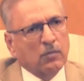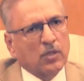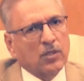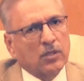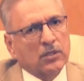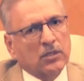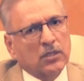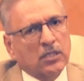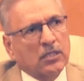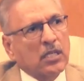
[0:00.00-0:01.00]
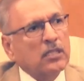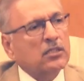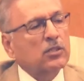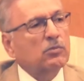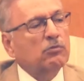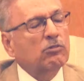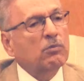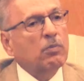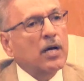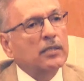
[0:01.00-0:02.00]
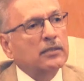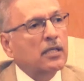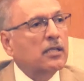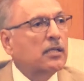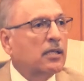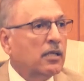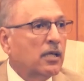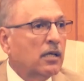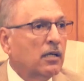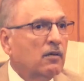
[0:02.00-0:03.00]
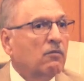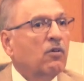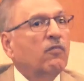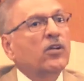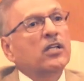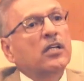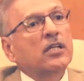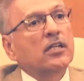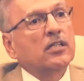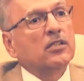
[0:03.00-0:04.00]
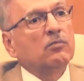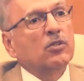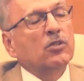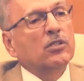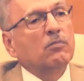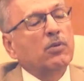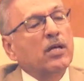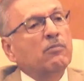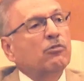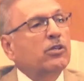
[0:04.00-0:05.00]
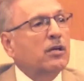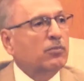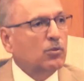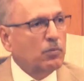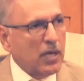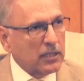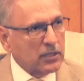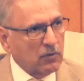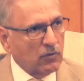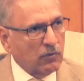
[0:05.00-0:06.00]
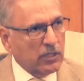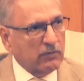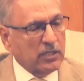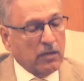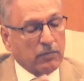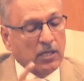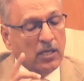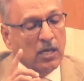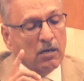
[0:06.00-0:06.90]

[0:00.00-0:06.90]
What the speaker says: because the tensions between Pakistan and India will further increase, because the blame would come to Pakistan for whatever is happening.